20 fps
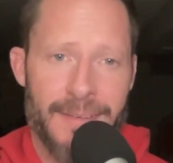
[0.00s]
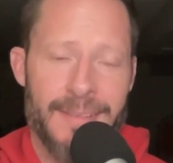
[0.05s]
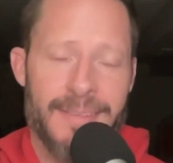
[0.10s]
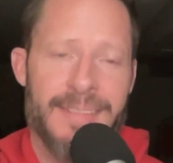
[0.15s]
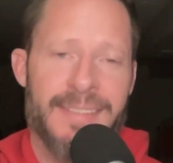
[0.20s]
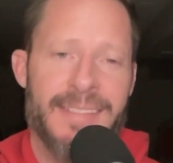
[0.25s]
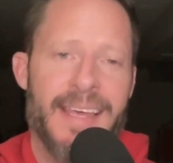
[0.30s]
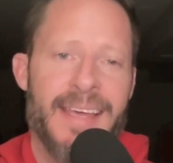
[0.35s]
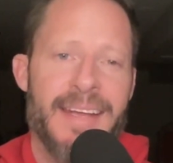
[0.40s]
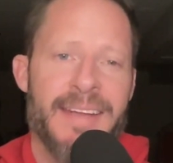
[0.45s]

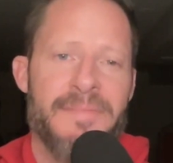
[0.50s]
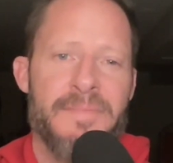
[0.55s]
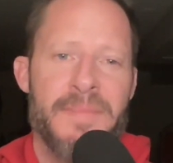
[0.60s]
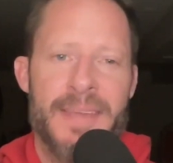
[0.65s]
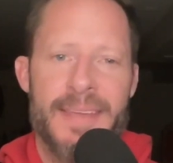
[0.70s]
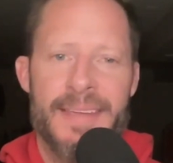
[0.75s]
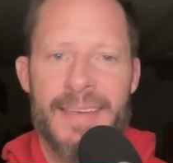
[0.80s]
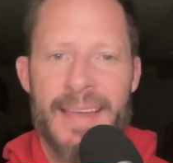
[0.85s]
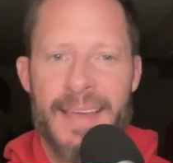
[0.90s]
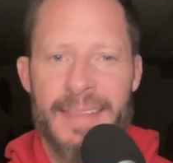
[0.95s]
Instead of
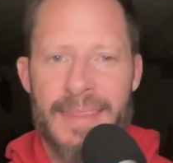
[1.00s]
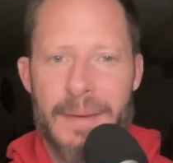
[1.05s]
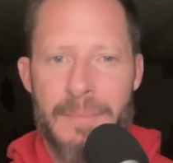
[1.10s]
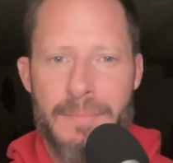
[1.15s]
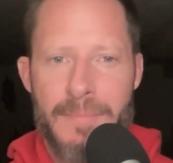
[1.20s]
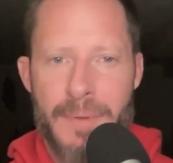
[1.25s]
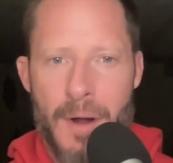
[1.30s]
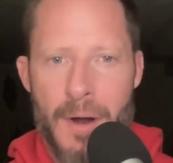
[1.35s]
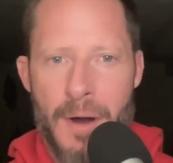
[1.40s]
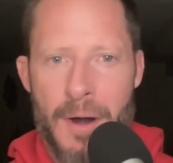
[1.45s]
meeting at the
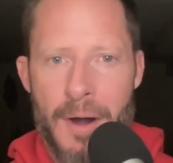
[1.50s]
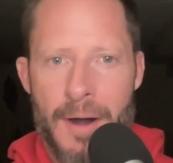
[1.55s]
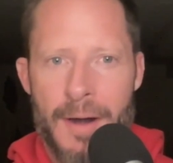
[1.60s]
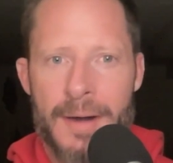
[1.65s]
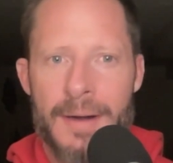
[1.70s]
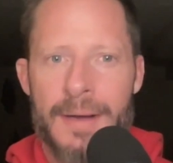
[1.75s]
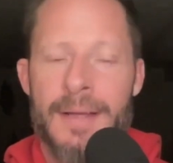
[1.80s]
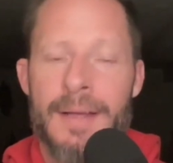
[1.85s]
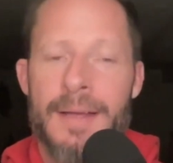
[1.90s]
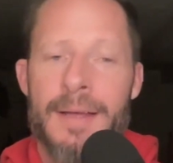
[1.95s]
bar